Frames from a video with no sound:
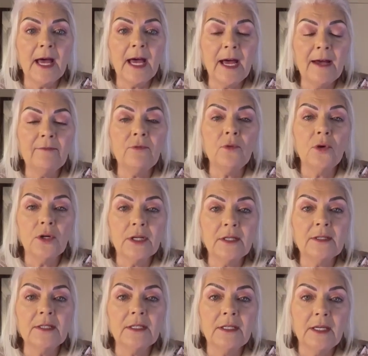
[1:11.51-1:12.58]
I've
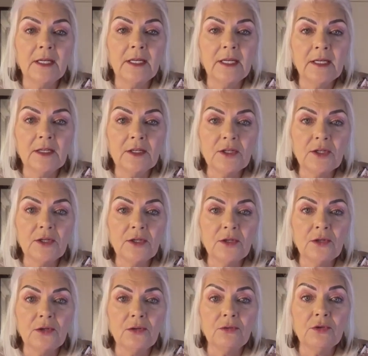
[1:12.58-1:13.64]
wanted to get
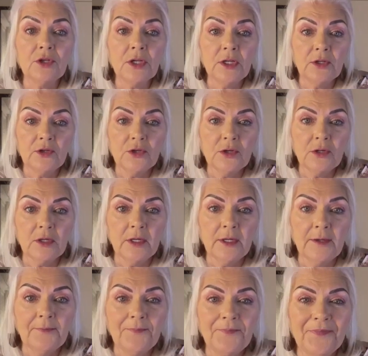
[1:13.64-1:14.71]
into junk journaling.